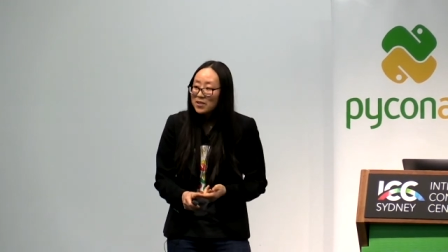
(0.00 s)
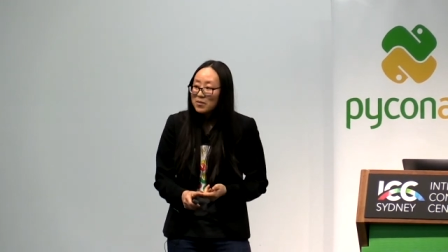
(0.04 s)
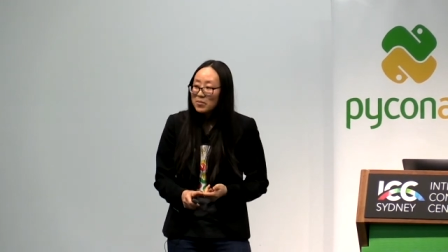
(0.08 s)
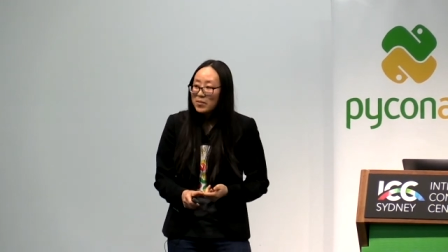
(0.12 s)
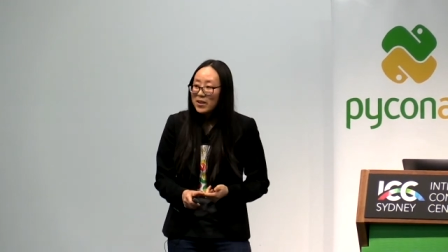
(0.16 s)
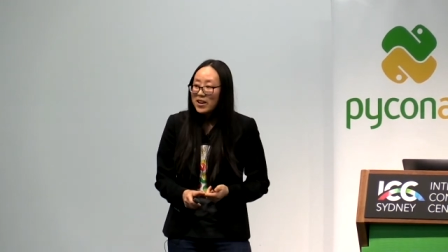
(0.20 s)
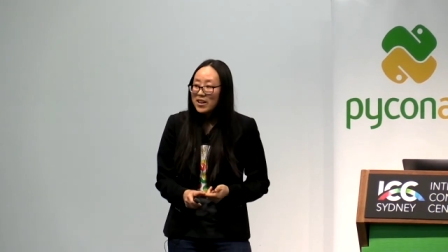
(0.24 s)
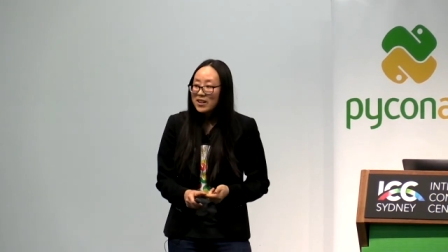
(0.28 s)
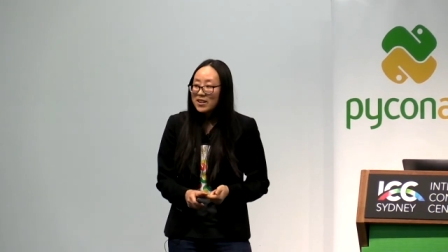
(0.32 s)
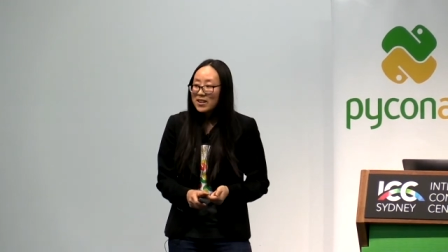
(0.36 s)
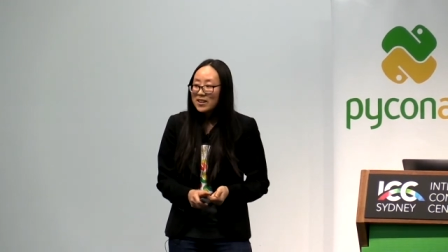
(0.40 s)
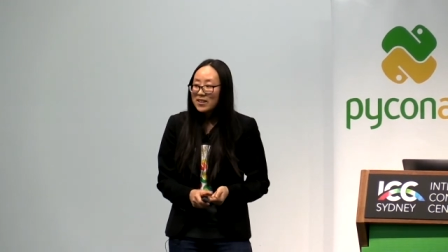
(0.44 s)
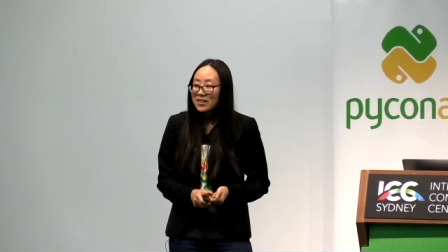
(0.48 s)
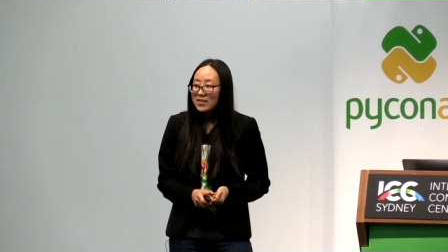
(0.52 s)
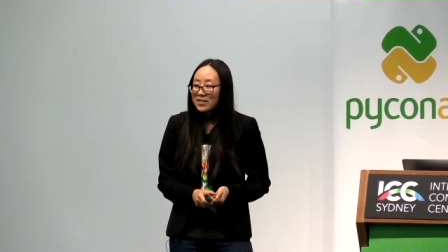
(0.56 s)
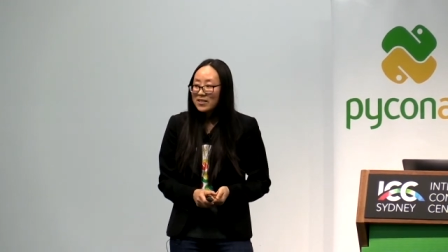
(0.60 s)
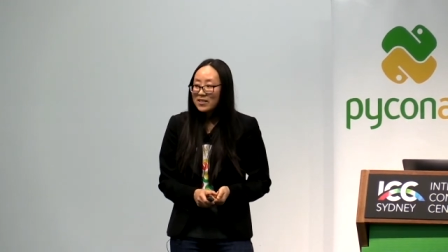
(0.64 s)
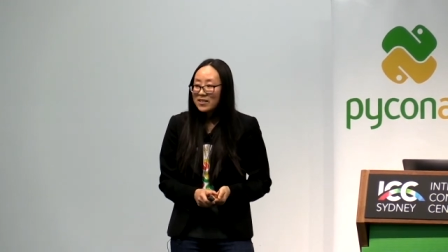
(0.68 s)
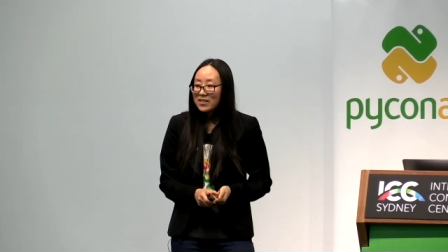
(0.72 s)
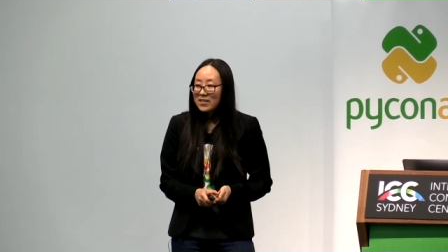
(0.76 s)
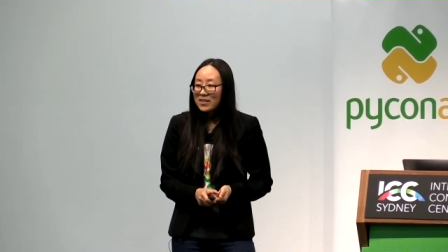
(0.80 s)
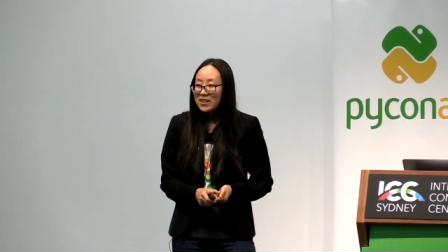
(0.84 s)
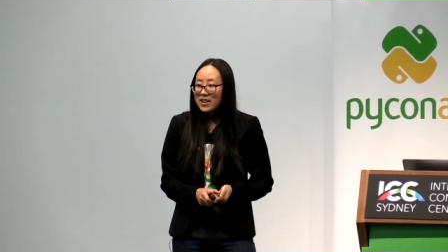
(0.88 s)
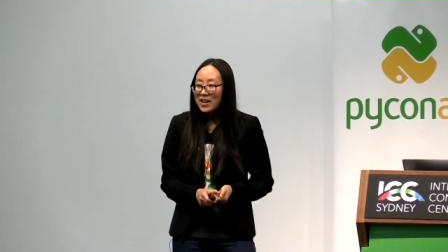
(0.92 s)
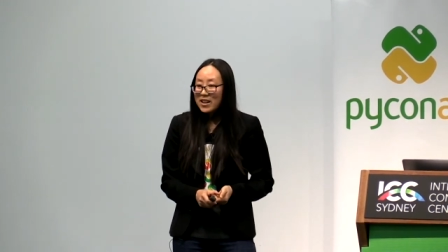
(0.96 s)
about it,
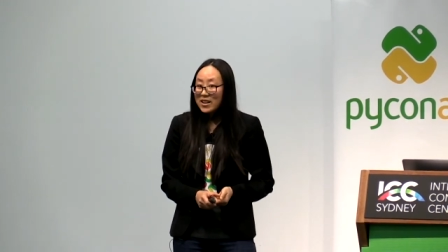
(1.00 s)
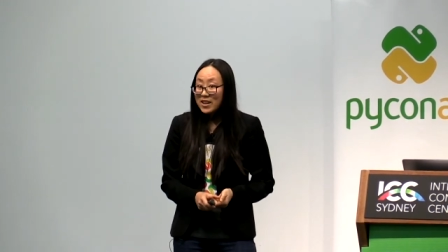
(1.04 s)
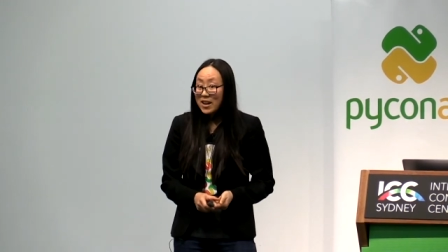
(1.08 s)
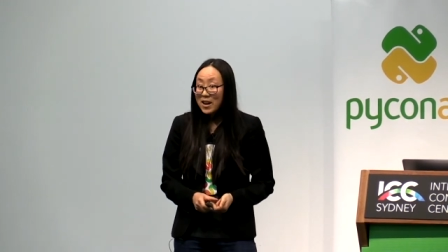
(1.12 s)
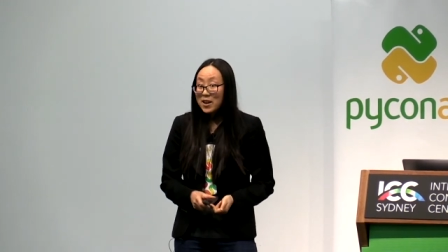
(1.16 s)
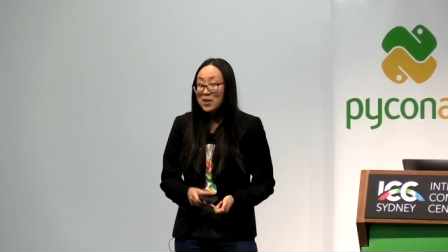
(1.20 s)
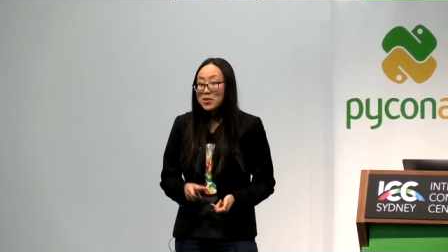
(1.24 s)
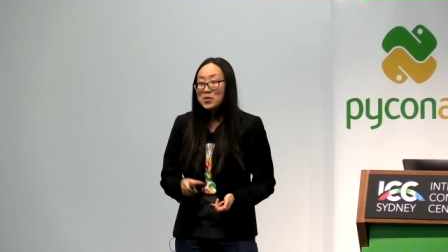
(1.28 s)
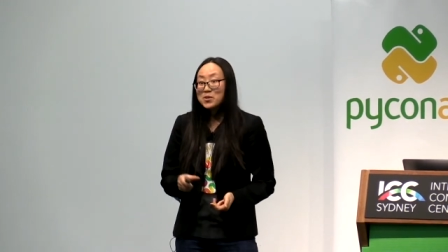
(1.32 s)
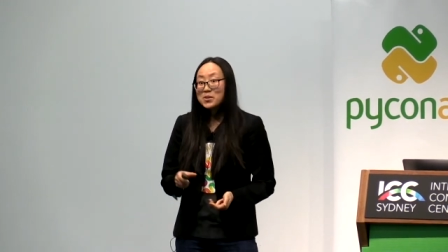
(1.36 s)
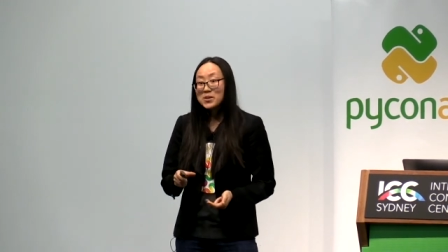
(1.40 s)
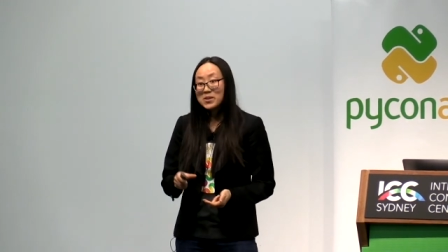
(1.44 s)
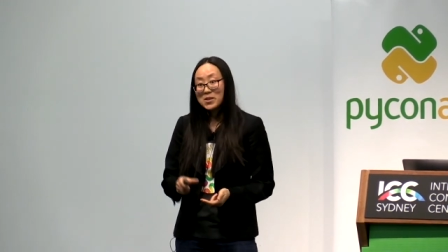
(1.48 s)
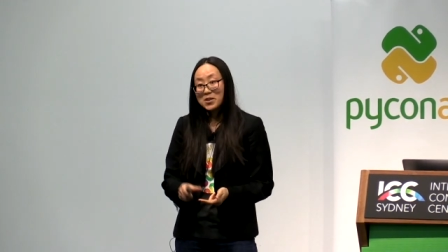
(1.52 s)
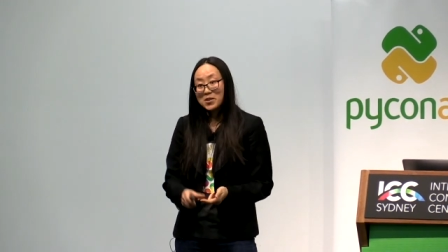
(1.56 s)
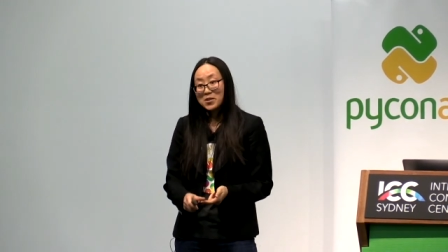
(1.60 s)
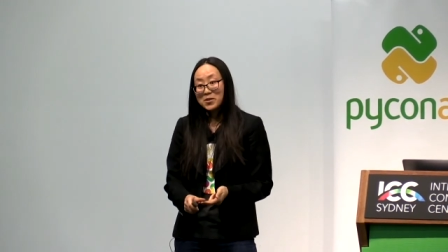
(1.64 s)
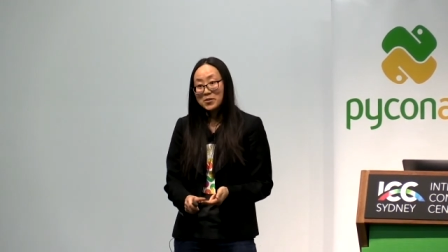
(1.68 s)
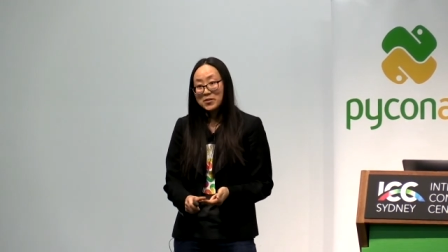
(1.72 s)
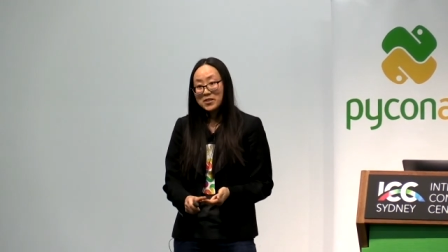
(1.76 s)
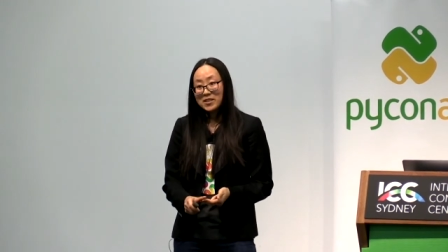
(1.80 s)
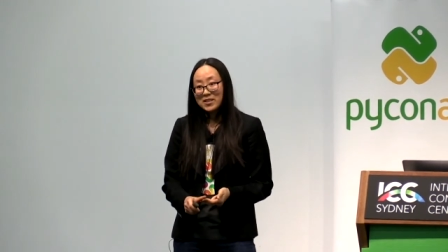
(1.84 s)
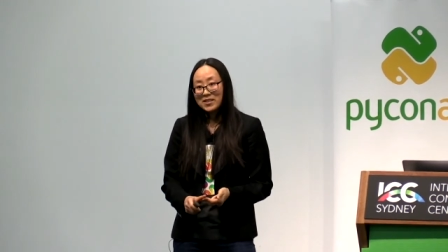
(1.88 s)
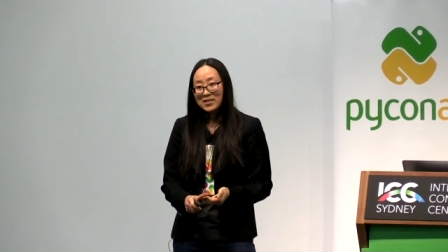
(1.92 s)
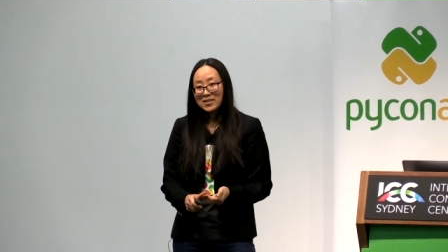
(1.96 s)
and how you
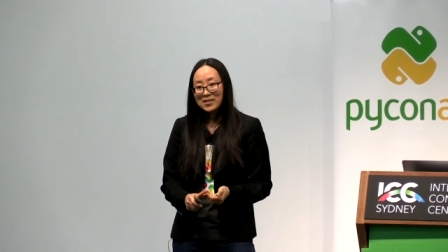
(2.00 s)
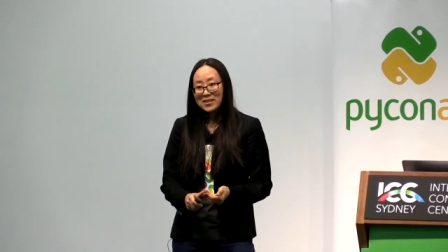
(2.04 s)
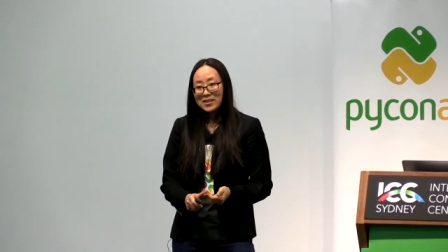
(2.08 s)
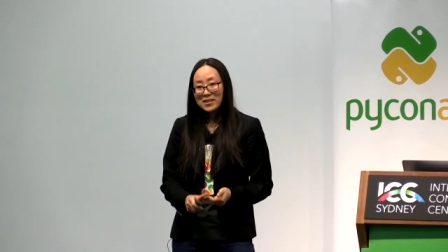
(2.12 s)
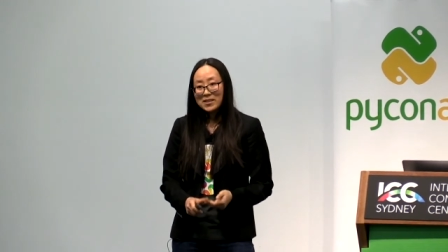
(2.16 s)
solved it.